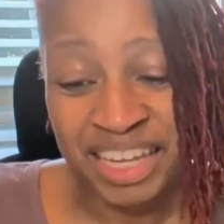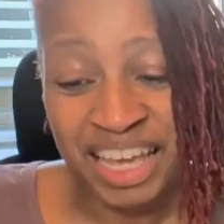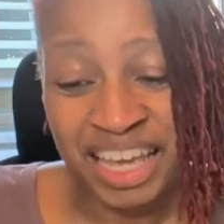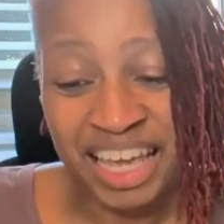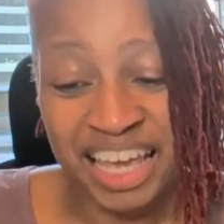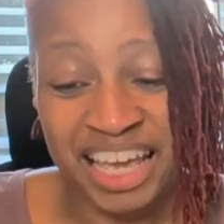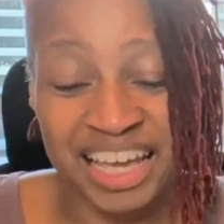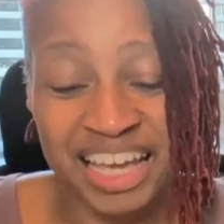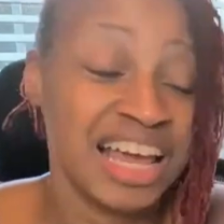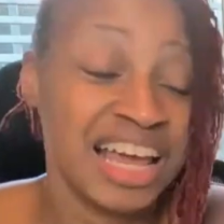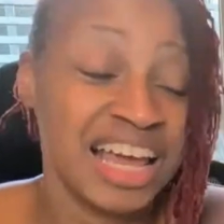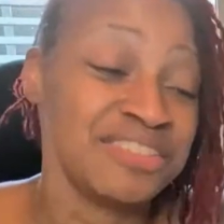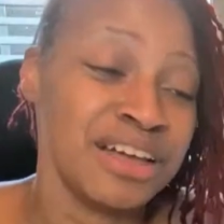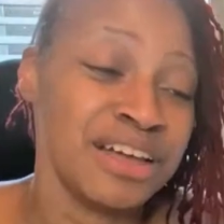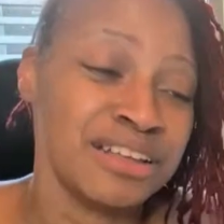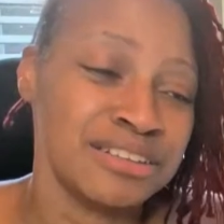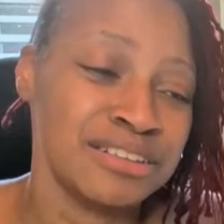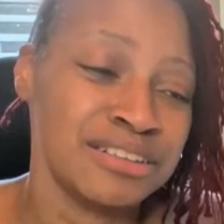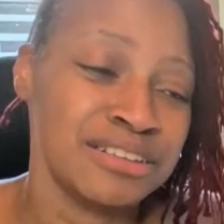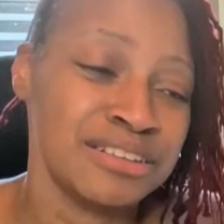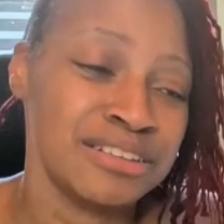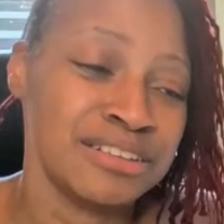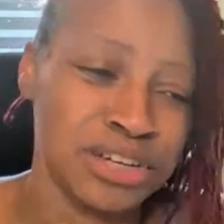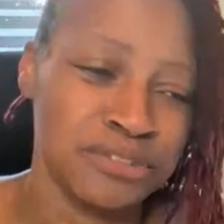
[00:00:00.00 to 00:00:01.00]
And I thought the
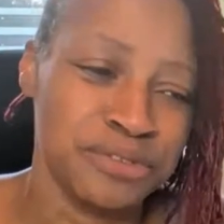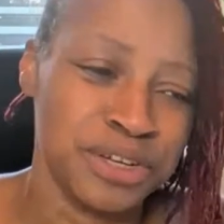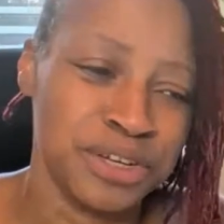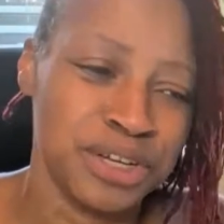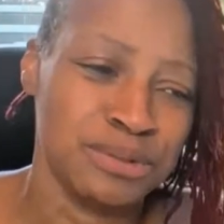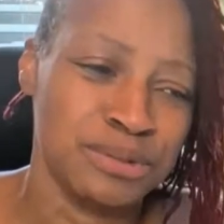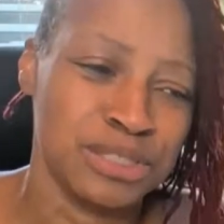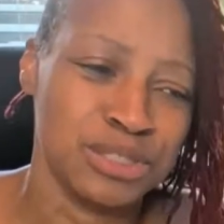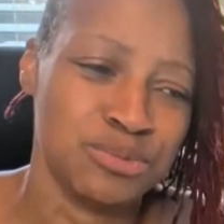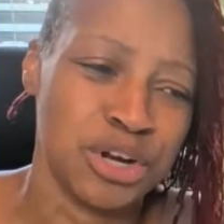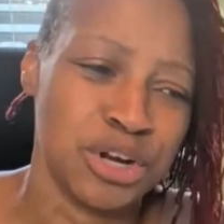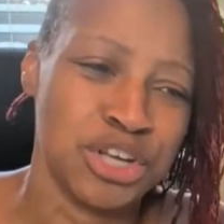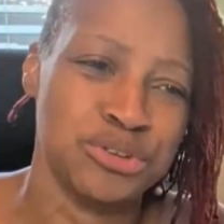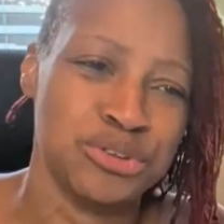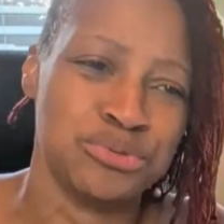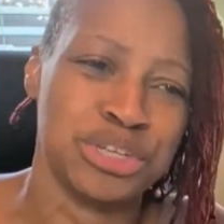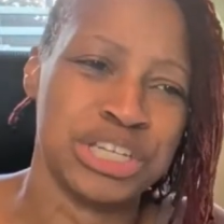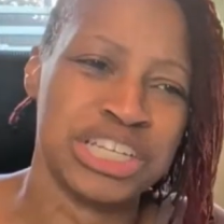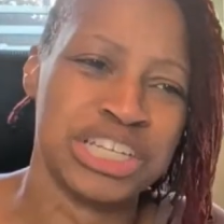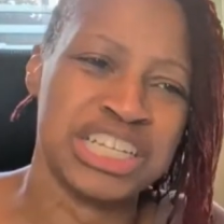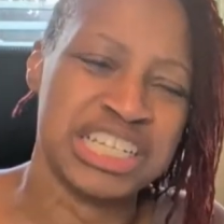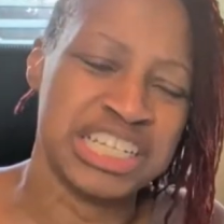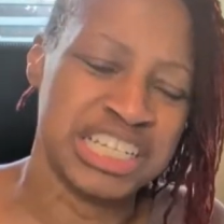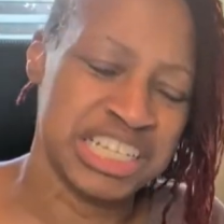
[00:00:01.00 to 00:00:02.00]
trigger finger was where you
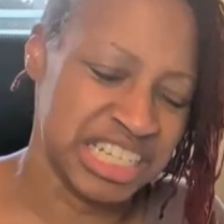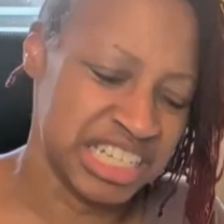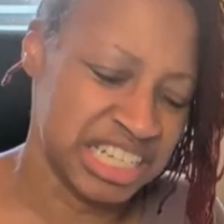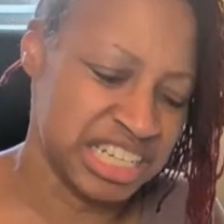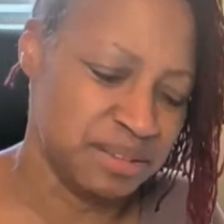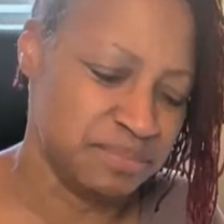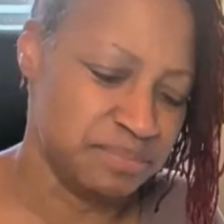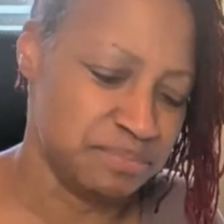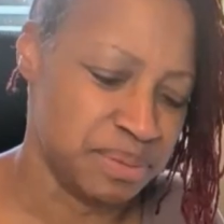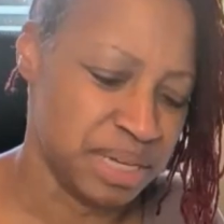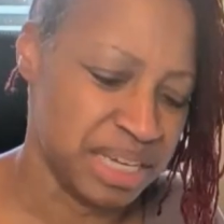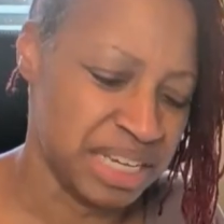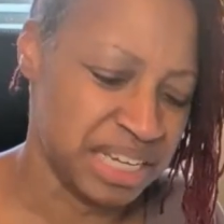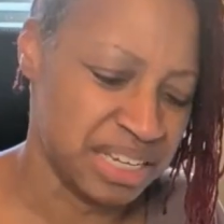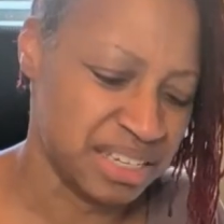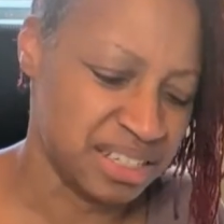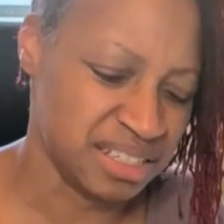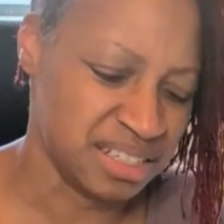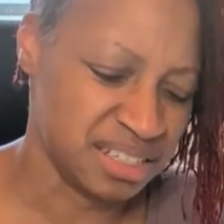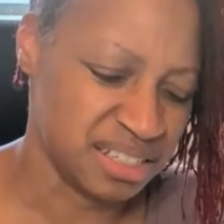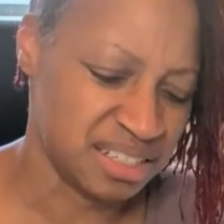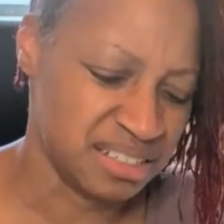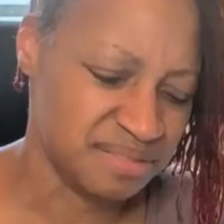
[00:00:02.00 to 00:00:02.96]
couldn't bend.